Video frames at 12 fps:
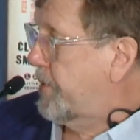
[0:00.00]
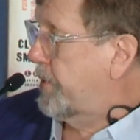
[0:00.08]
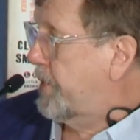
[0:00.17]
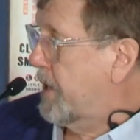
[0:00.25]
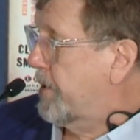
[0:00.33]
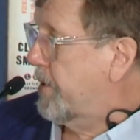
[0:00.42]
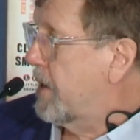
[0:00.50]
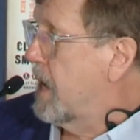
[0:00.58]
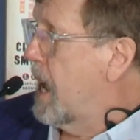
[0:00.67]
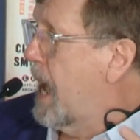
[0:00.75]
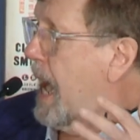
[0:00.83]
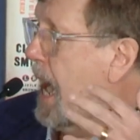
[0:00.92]
the theater.
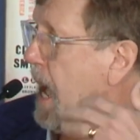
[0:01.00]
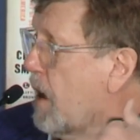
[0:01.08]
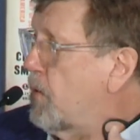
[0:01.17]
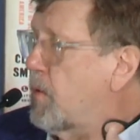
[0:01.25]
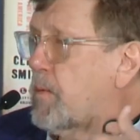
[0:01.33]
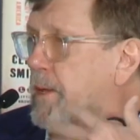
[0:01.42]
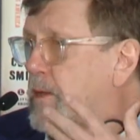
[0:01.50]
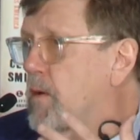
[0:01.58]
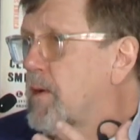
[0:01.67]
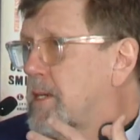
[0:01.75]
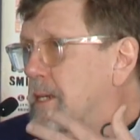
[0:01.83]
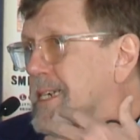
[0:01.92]
How are we
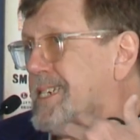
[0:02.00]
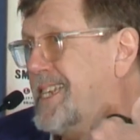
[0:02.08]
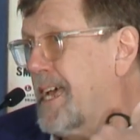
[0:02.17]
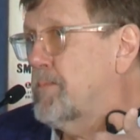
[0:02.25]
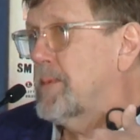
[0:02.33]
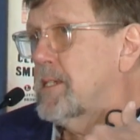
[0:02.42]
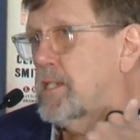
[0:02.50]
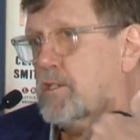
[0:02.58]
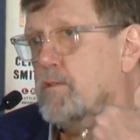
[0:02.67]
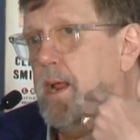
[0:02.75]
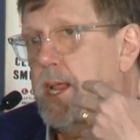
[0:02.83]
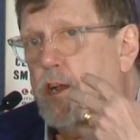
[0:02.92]
going to
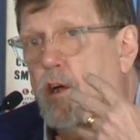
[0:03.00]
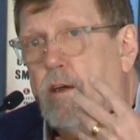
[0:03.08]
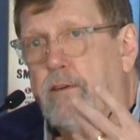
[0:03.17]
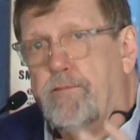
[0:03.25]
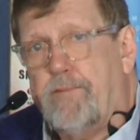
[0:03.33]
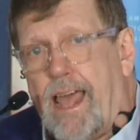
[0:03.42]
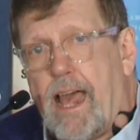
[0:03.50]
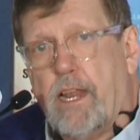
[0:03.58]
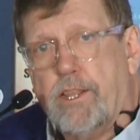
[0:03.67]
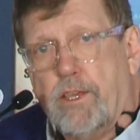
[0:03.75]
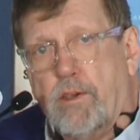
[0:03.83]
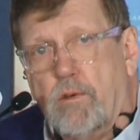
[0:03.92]
demonstrate our
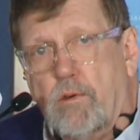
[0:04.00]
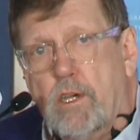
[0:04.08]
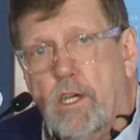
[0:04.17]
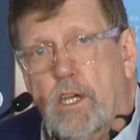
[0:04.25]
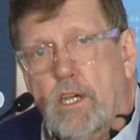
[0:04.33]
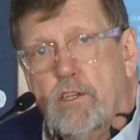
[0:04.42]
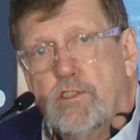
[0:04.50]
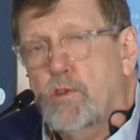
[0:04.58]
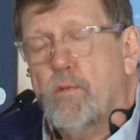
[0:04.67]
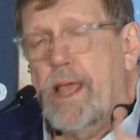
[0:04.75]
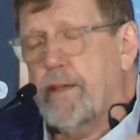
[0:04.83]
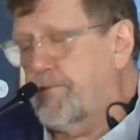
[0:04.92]
value
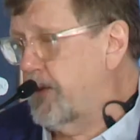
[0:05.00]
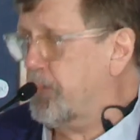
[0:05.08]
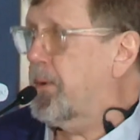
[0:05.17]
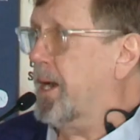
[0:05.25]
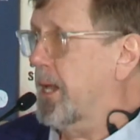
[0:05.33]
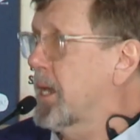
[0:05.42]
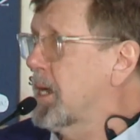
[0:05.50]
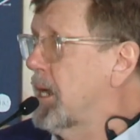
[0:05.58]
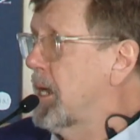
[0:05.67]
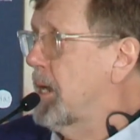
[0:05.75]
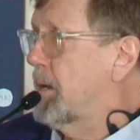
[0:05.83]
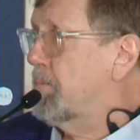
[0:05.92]
to everybody?
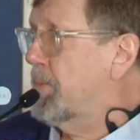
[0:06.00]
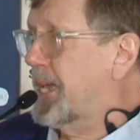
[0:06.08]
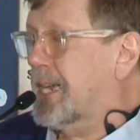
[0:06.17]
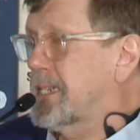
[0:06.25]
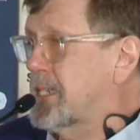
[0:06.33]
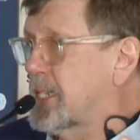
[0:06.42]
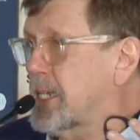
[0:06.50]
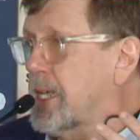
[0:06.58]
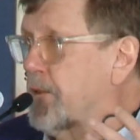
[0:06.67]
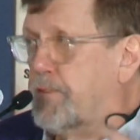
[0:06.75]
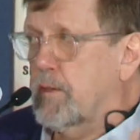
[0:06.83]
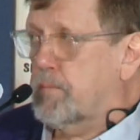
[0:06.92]
Because
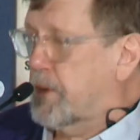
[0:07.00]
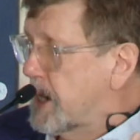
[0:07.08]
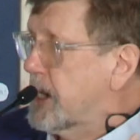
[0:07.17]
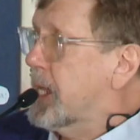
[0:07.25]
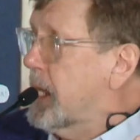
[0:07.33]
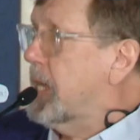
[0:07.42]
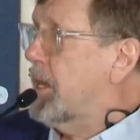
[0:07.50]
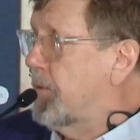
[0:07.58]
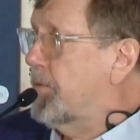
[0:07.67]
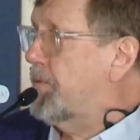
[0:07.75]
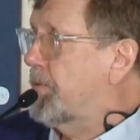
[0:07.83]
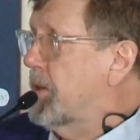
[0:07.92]
if you
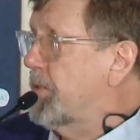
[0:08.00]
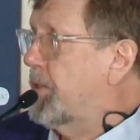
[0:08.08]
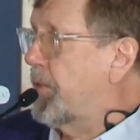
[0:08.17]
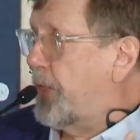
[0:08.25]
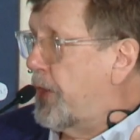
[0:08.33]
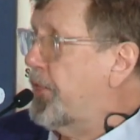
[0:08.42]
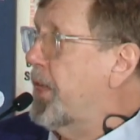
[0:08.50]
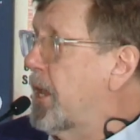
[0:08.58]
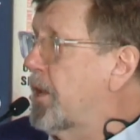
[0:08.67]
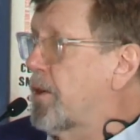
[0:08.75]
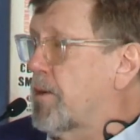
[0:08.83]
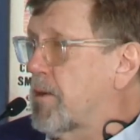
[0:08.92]
believe that the
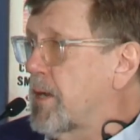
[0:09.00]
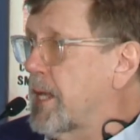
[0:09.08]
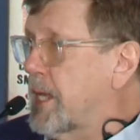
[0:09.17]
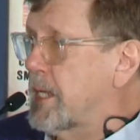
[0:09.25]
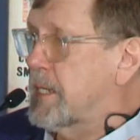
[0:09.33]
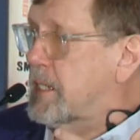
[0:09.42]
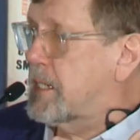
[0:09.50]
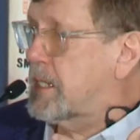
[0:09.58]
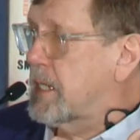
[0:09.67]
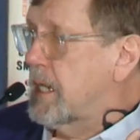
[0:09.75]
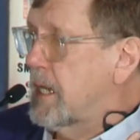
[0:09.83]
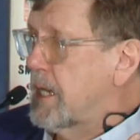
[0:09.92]
theater is
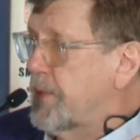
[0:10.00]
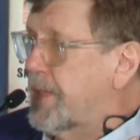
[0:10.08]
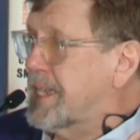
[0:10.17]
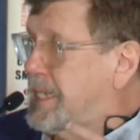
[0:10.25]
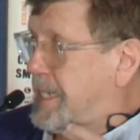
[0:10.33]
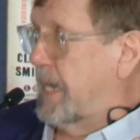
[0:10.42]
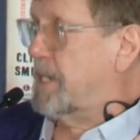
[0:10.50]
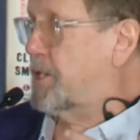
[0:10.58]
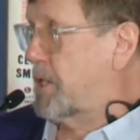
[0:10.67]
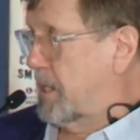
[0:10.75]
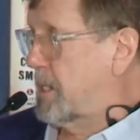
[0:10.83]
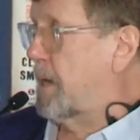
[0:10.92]
the
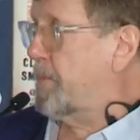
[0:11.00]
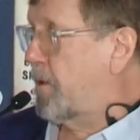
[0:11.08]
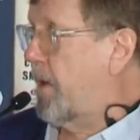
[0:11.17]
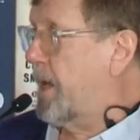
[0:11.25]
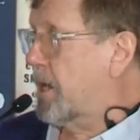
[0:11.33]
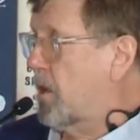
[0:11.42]
essential democratic